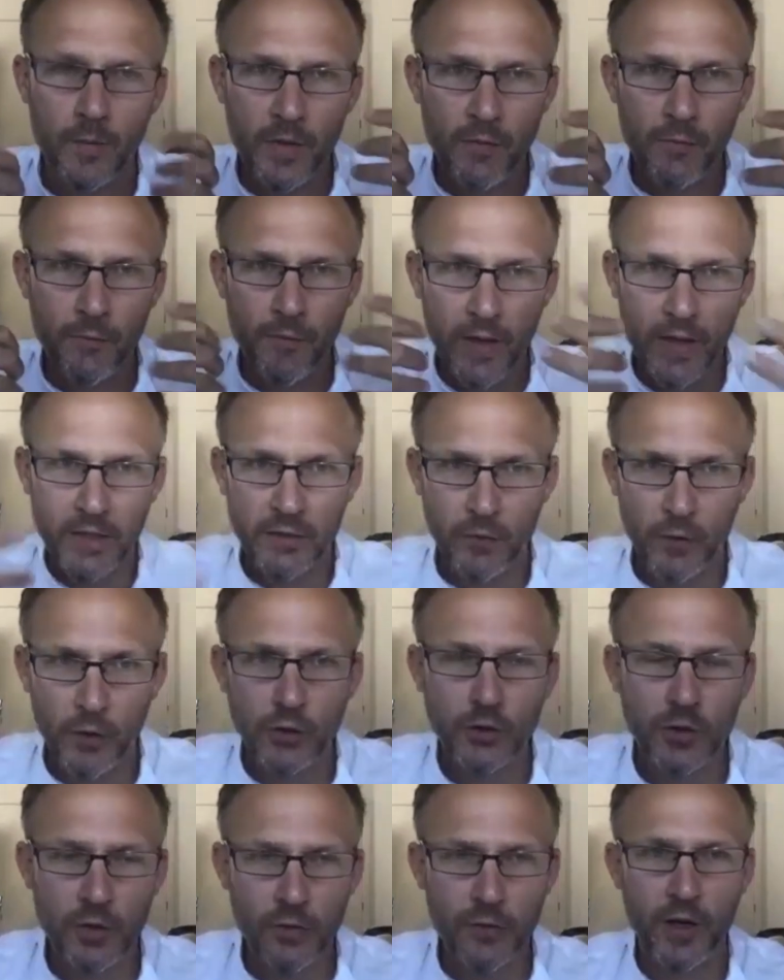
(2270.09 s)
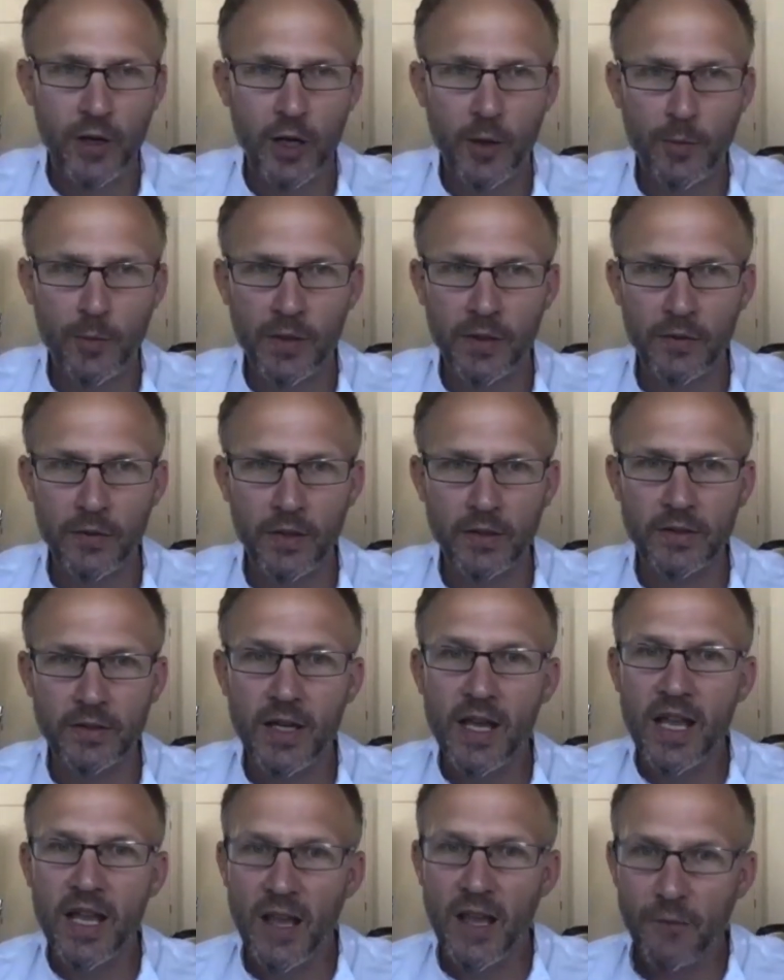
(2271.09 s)
invasive oxygen therapy and things,
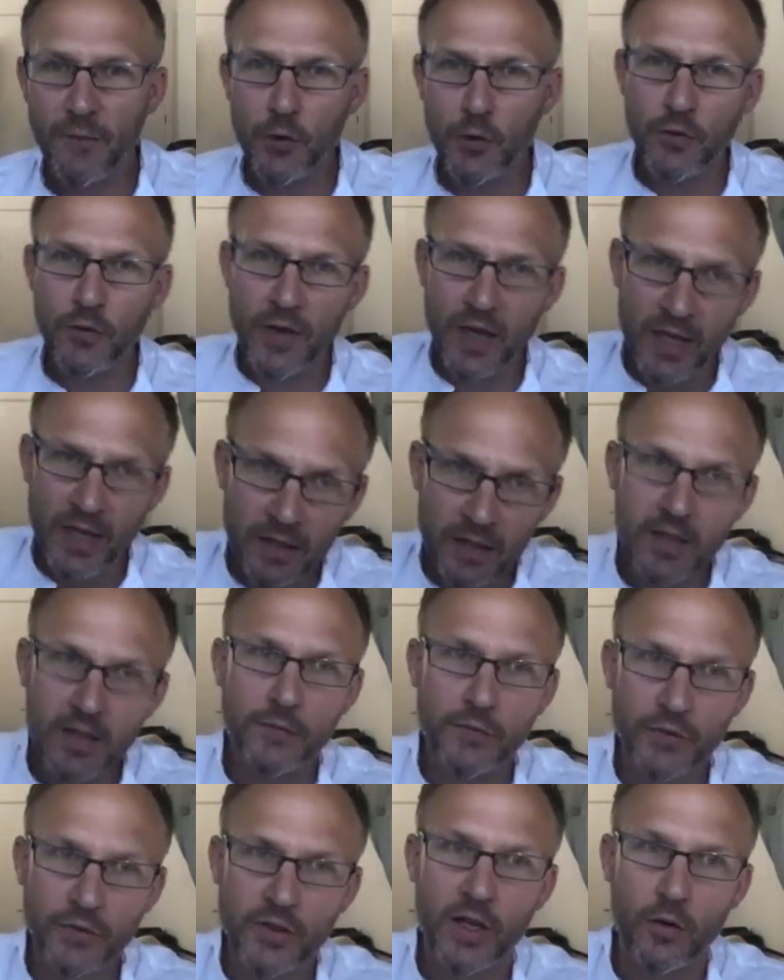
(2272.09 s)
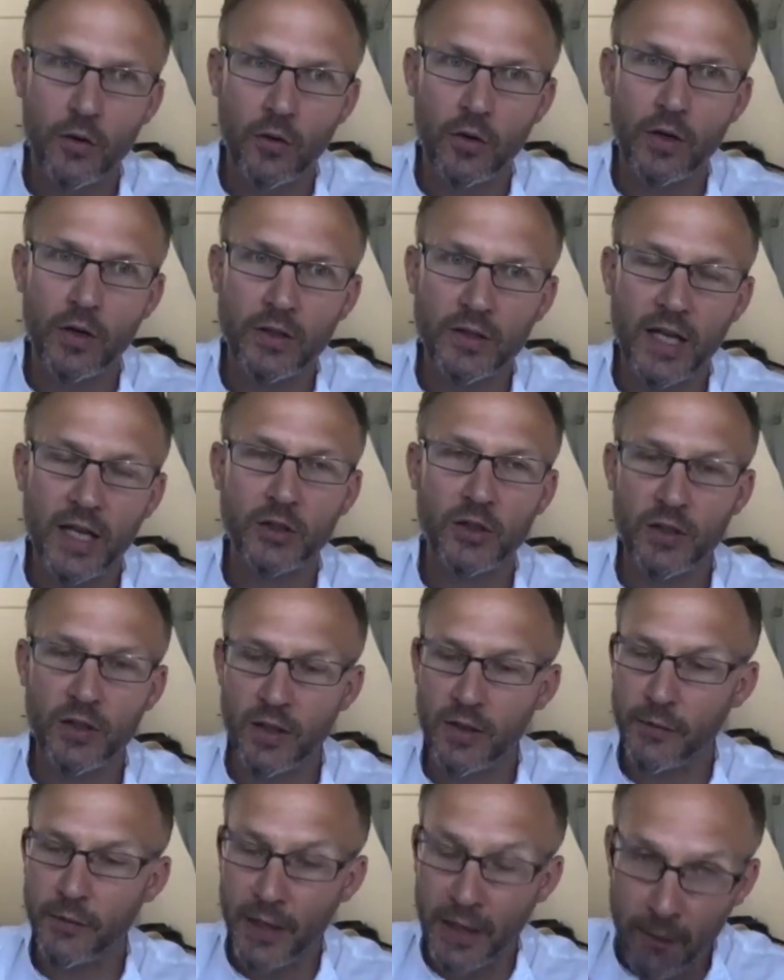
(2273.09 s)
if you then give steroids, actually
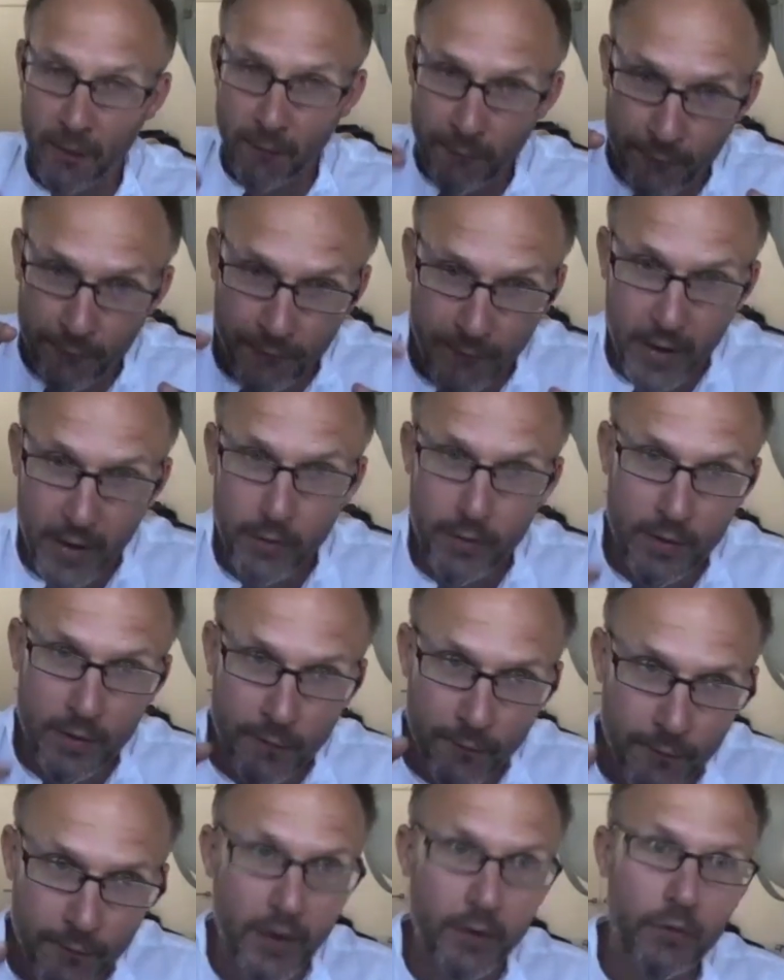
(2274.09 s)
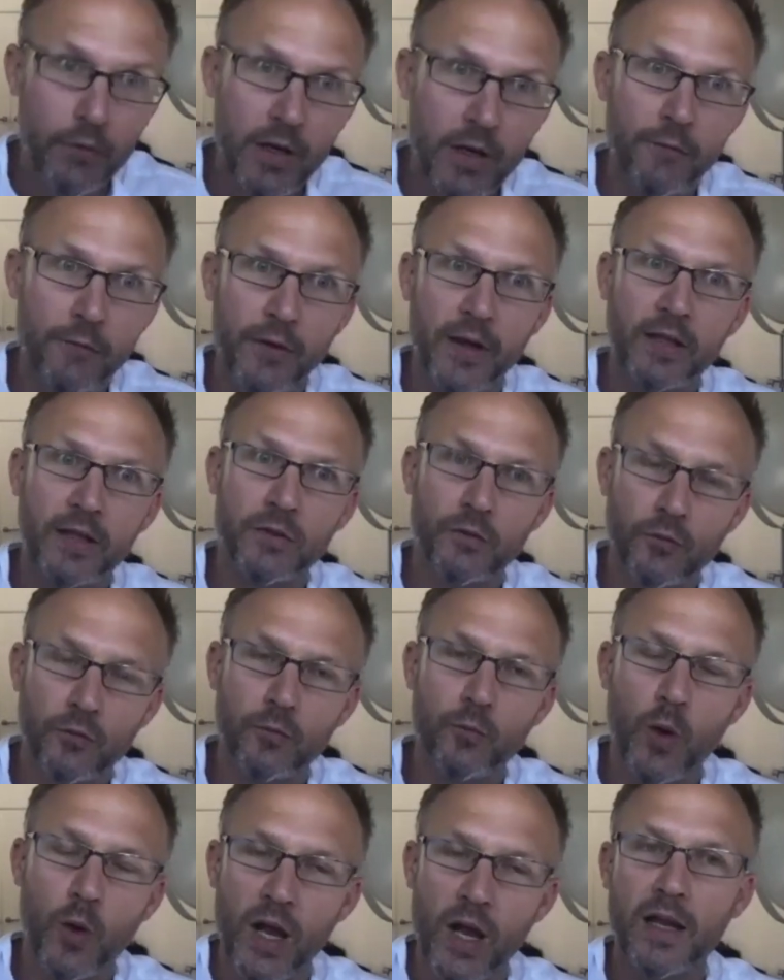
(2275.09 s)
they're then a very, very effective
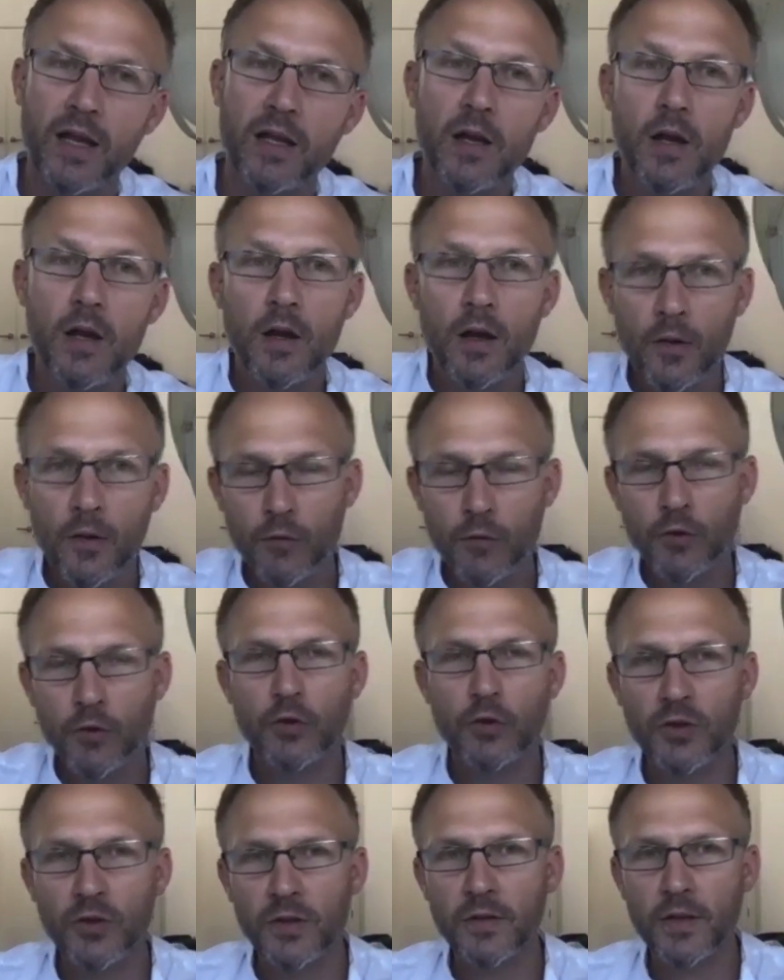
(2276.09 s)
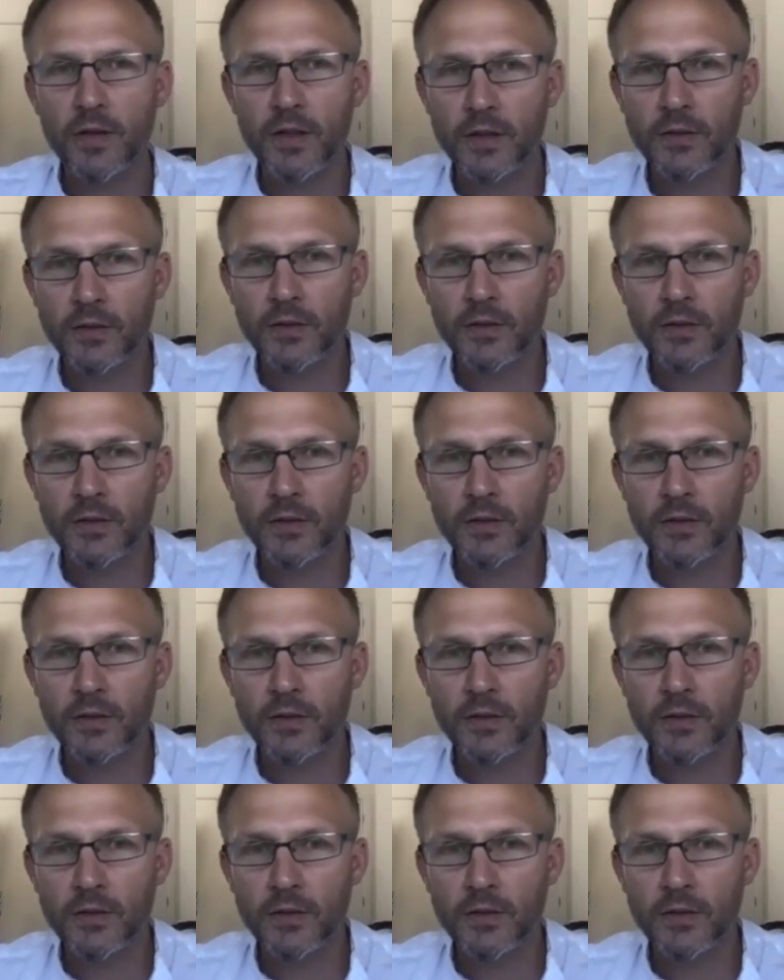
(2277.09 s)
way of reducing things.